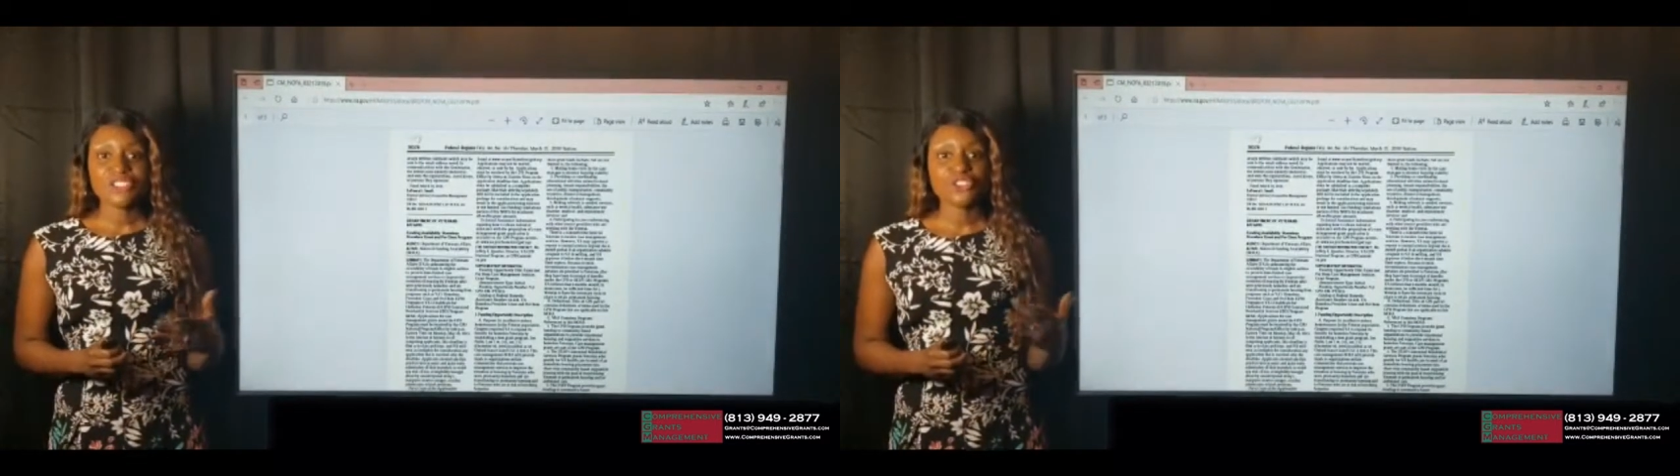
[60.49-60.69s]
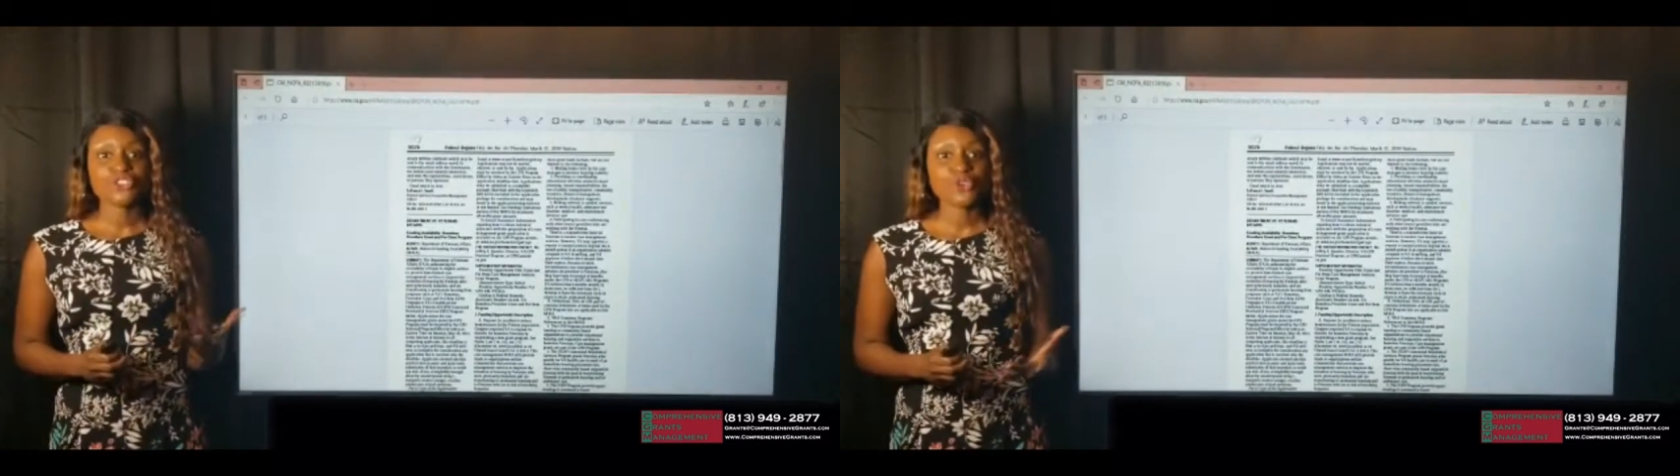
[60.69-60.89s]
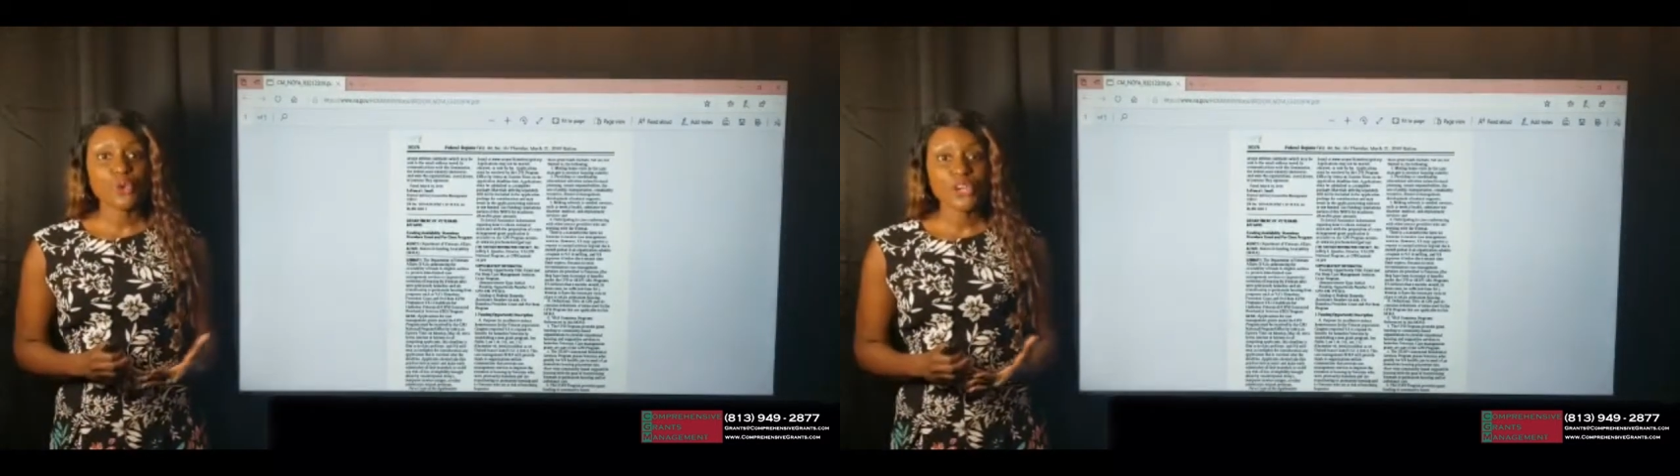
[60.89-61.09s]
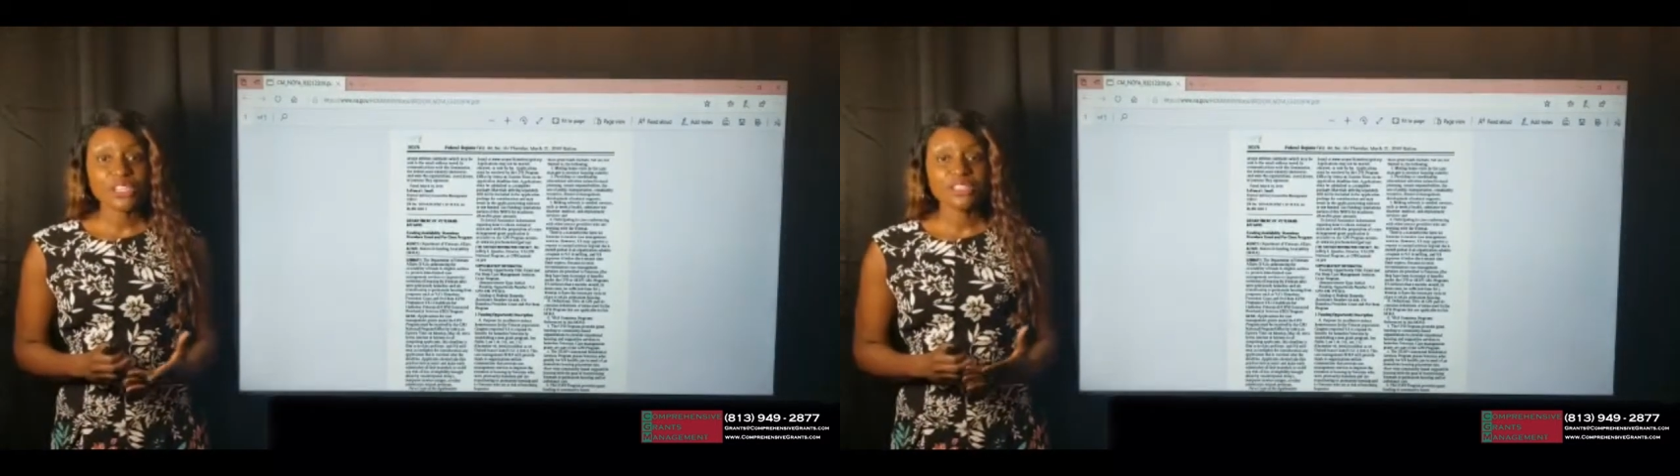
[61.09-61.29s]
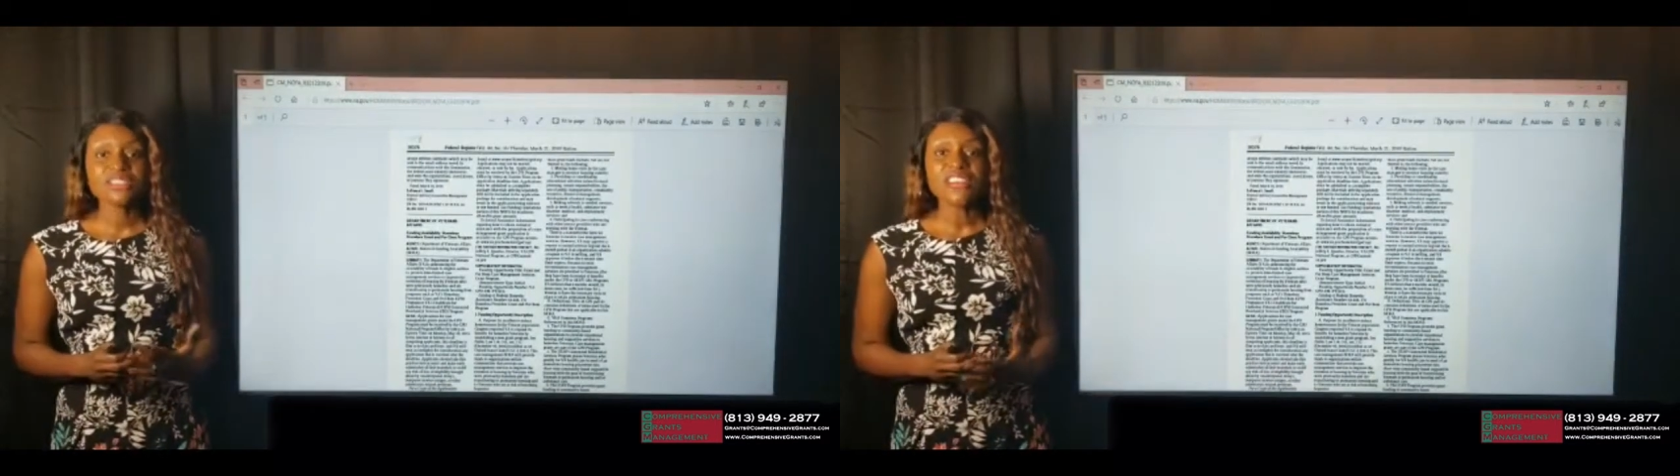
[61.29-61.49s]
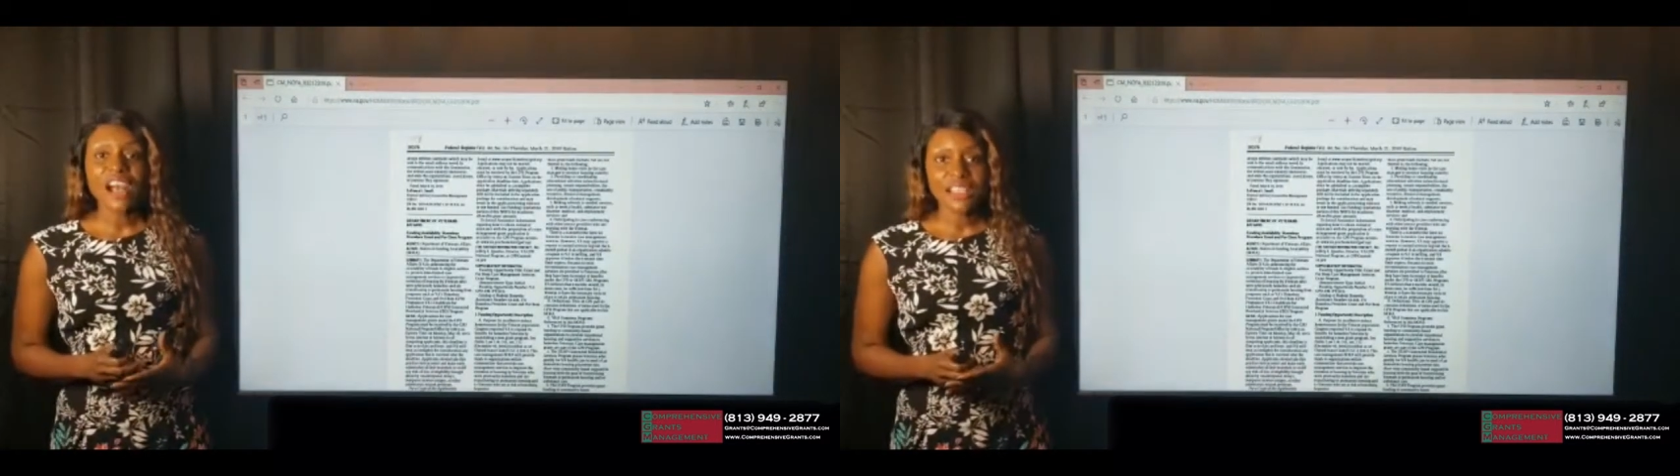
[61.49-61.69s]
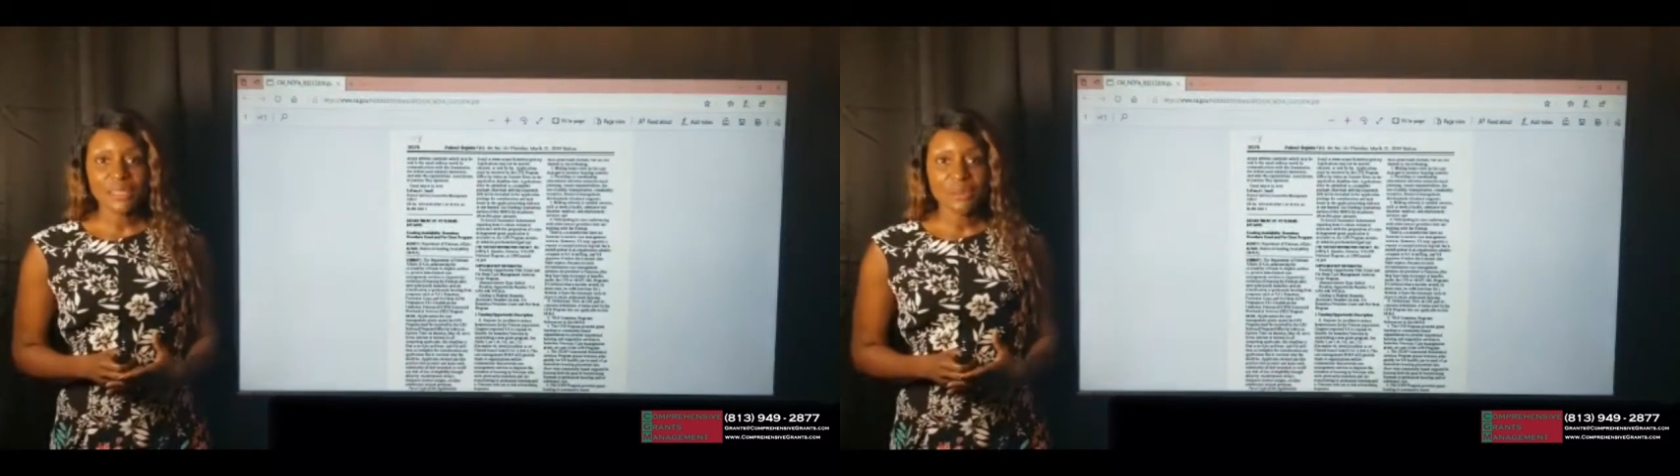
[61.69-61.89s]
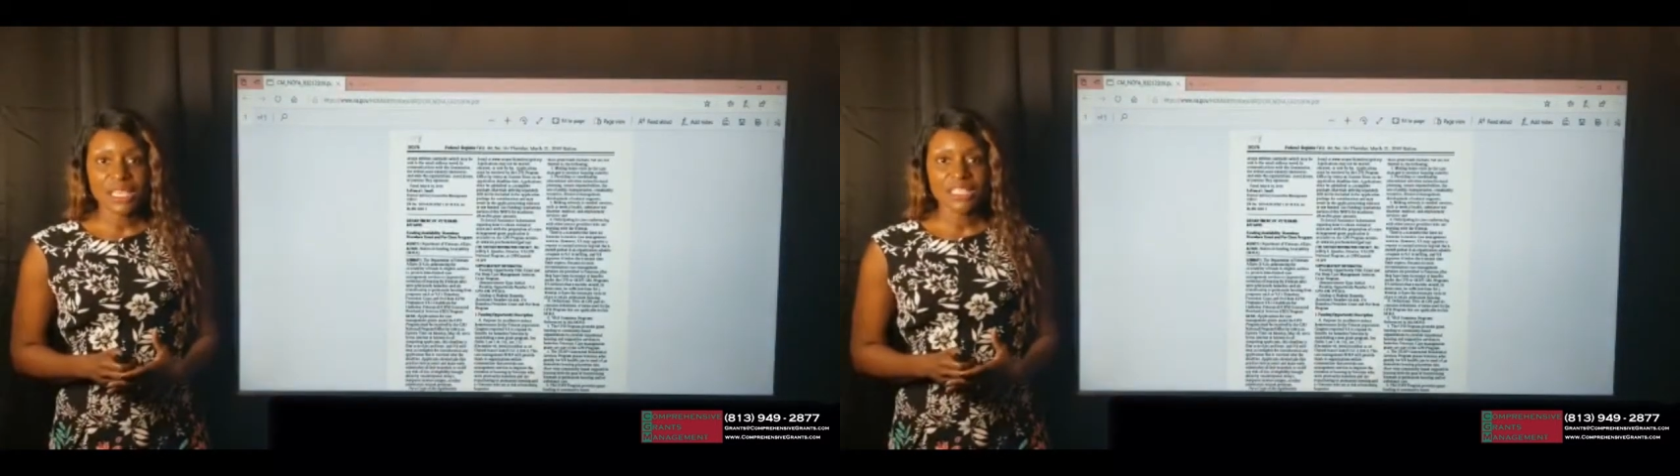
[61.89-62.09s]
a short
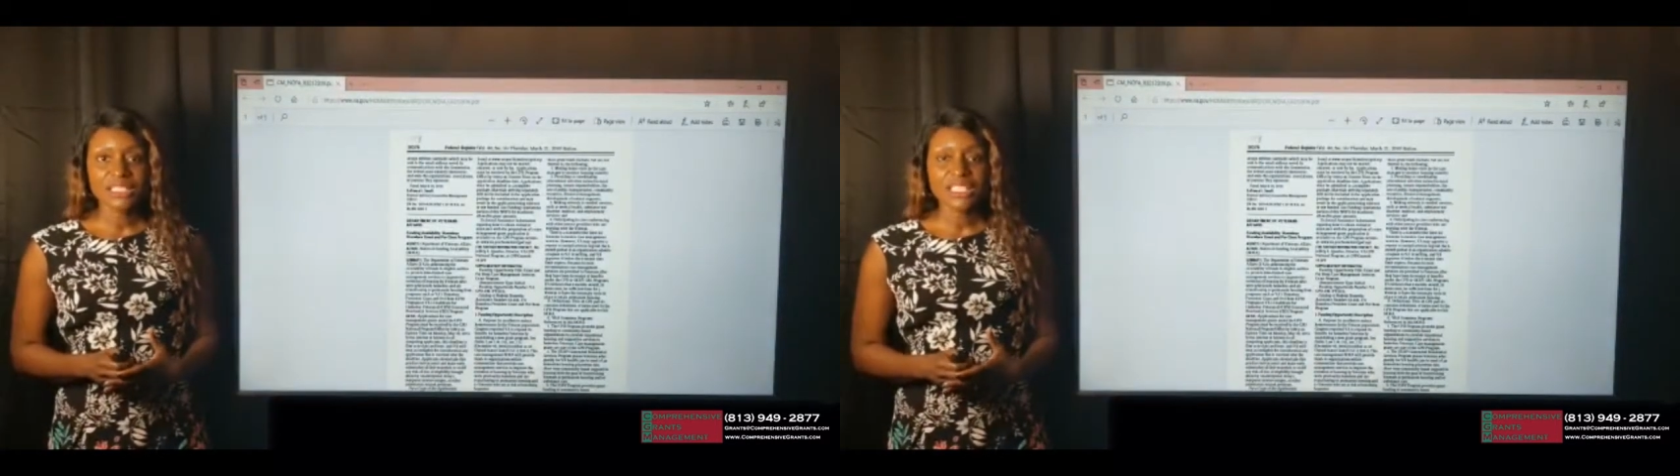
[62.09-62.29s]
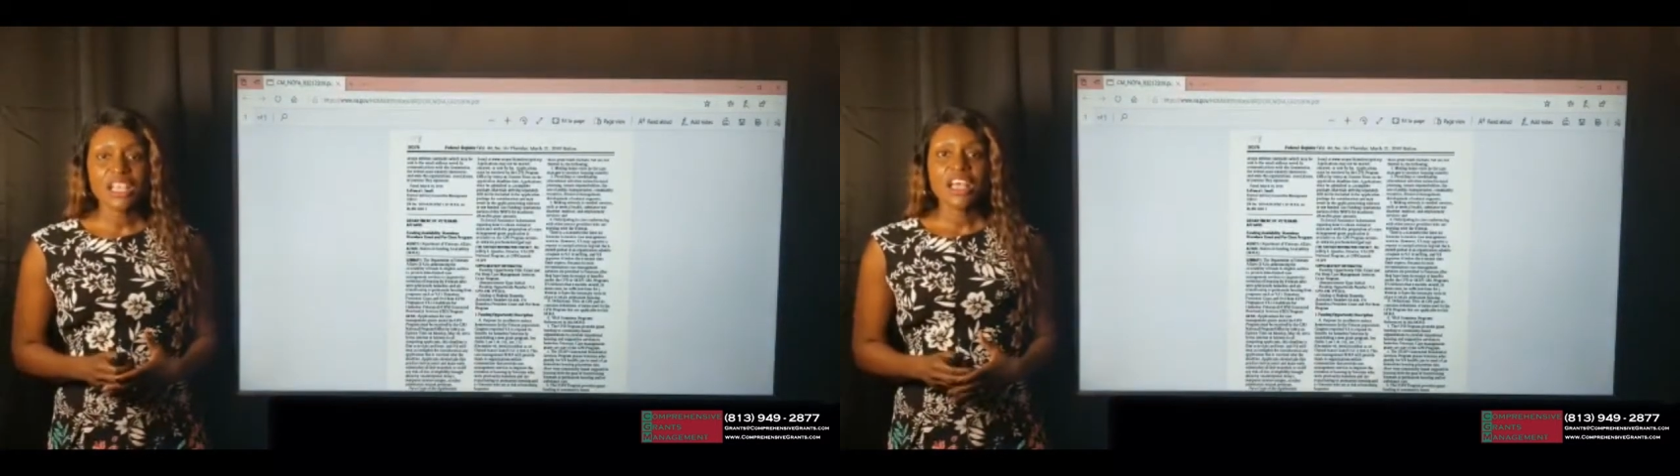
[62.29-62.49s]
document,